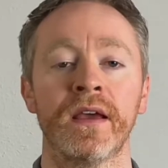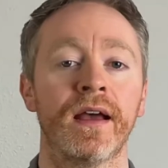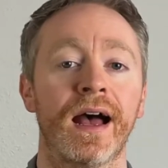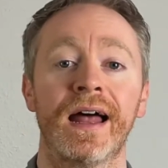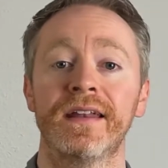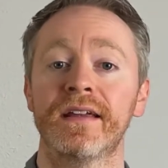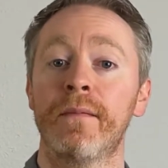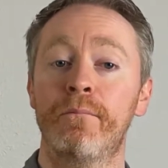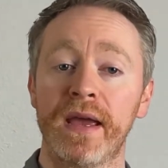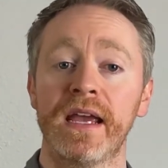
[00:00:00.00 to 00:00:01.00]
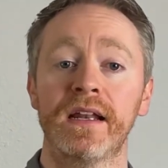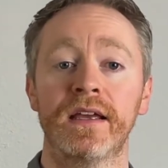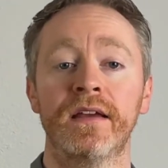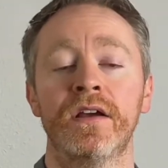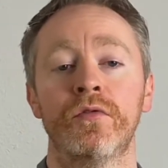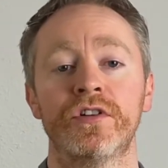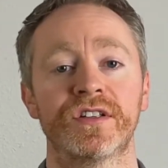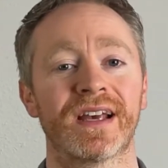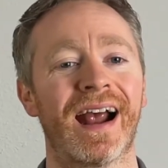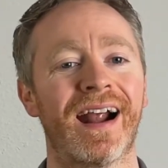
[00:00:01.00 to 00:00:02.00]
and a bailey, which is a
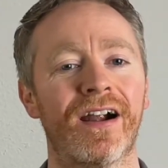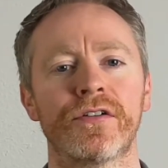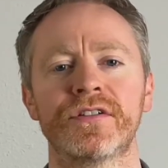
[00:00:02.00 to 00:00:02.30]
harder